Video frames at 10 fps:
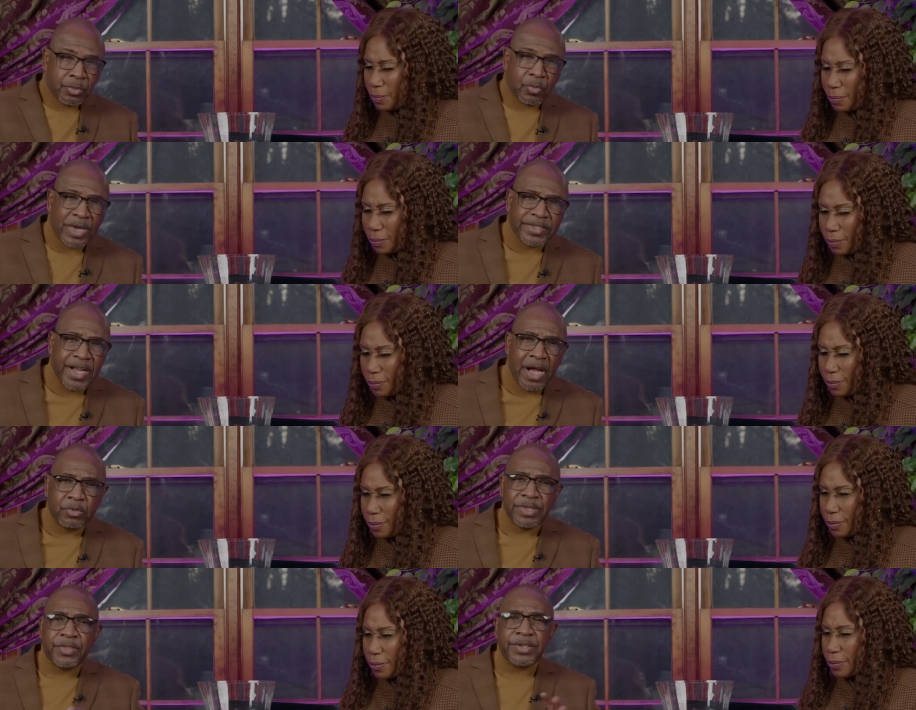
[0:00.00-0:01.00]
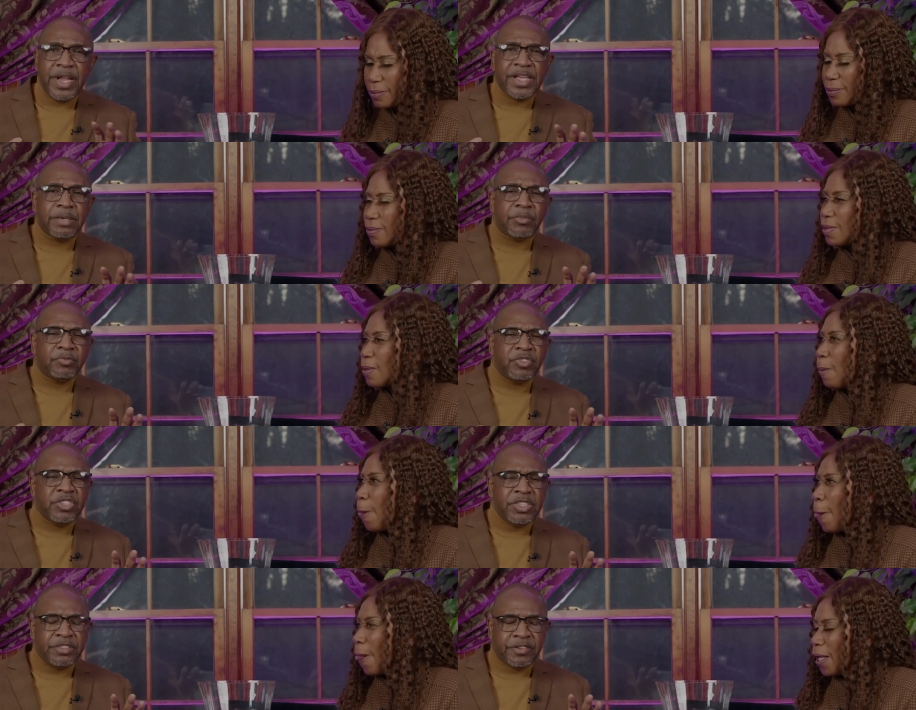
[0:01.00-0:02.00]
Speaker 1: right now in the name of
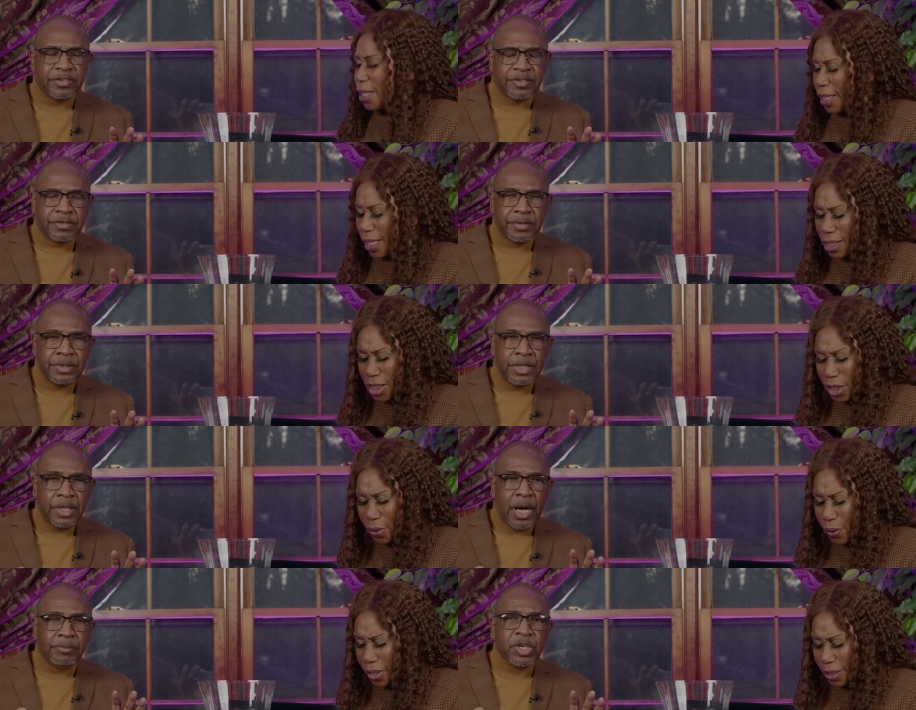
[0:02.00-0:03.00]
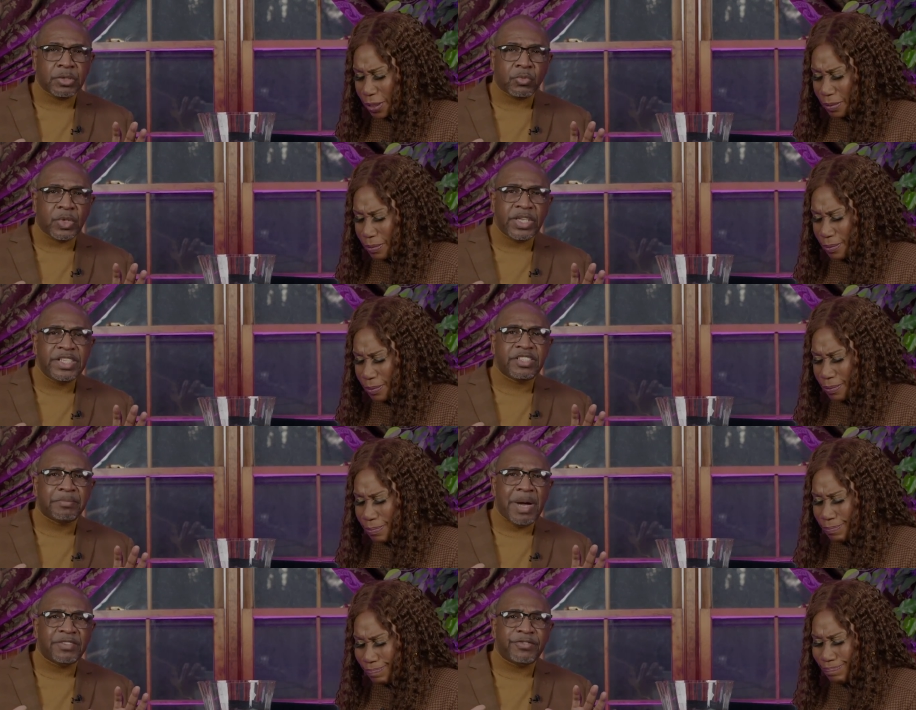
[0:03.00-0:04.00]
Jesus. Yes, Lord. I'm going to
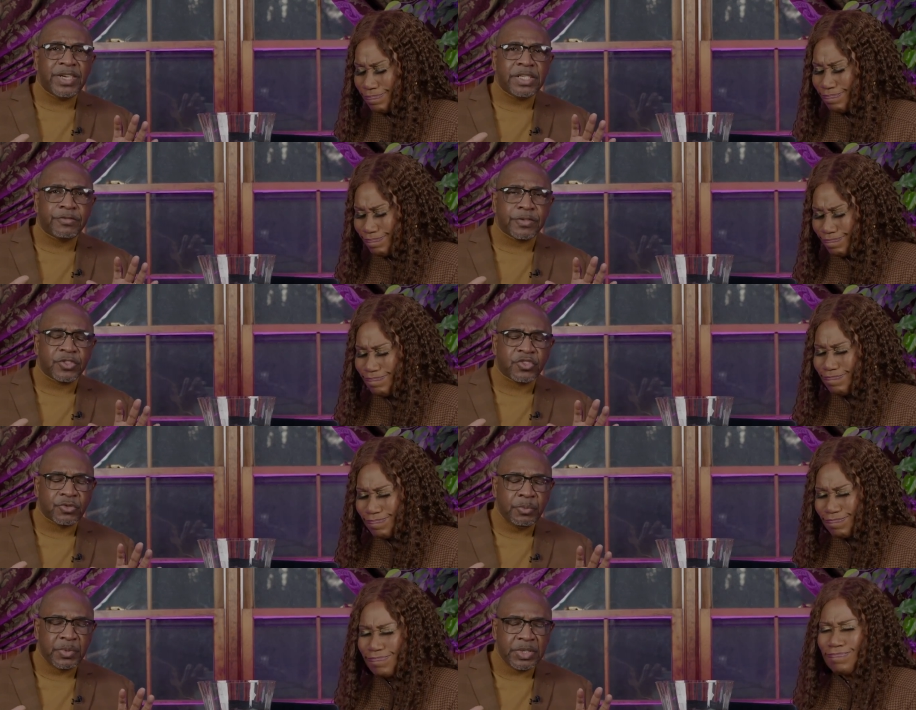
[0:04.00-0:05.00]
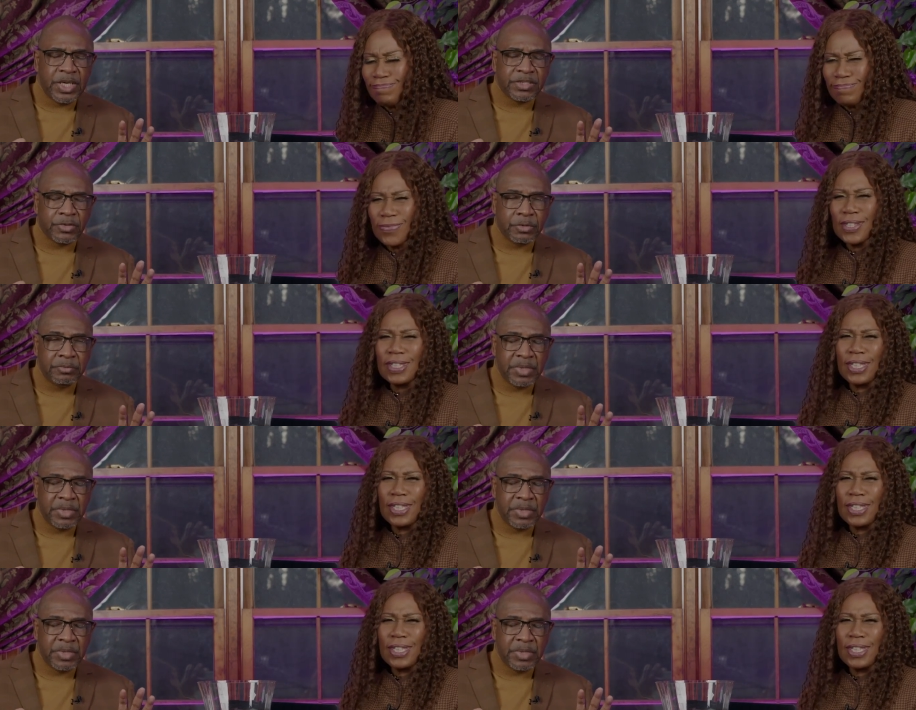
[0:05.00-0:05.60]
release my mm. faith for mm. supernatural